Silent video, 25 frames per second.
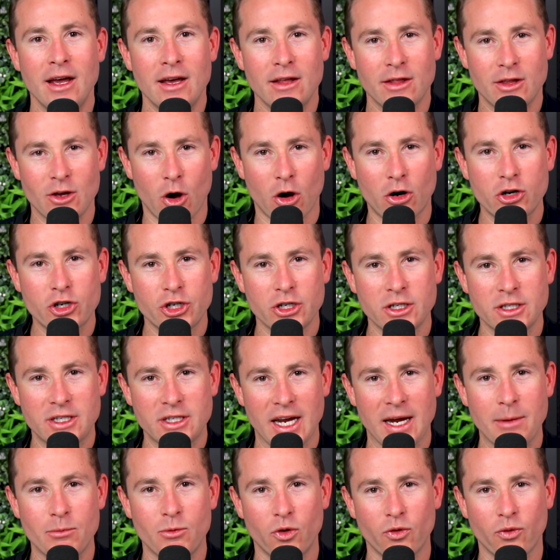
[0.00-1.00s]
the auction
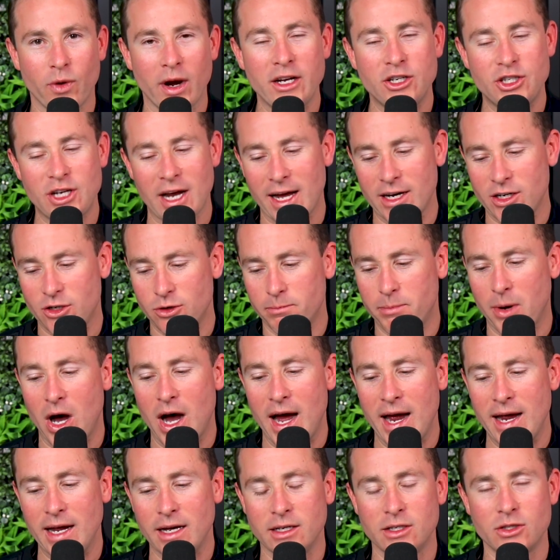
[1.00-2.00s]
team will reach out to
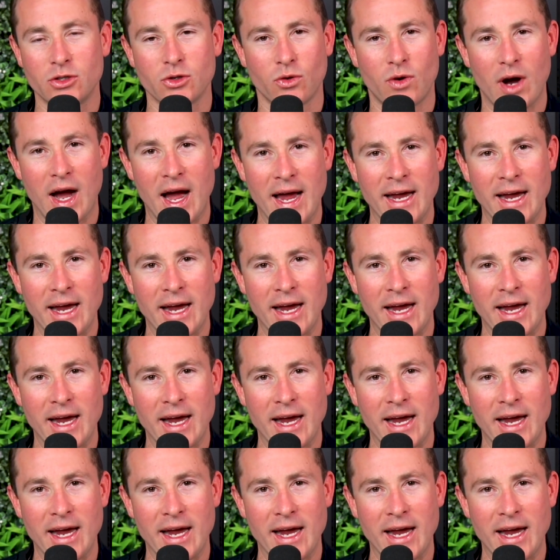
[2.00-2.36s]
buyers or